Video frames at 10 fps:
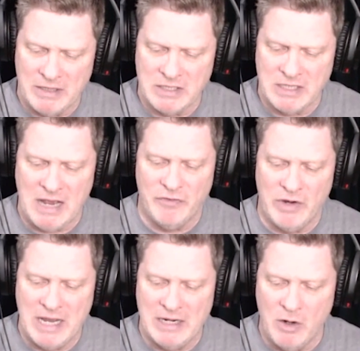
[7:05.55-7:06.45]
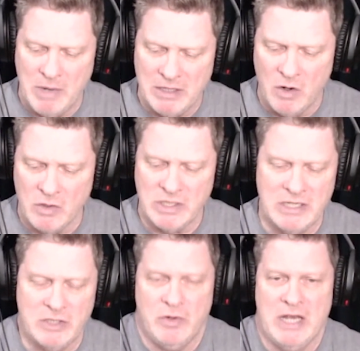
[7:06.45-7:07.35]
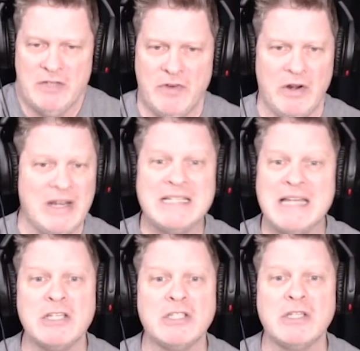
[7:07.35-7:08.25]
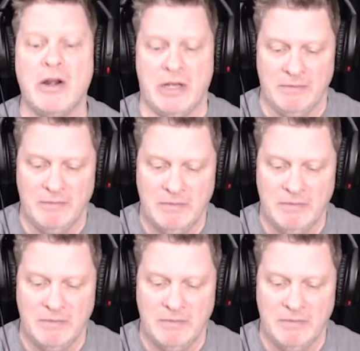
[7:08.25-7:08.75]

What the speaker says: This guy, Fernando Mendoza, he's transferring. He's not starting.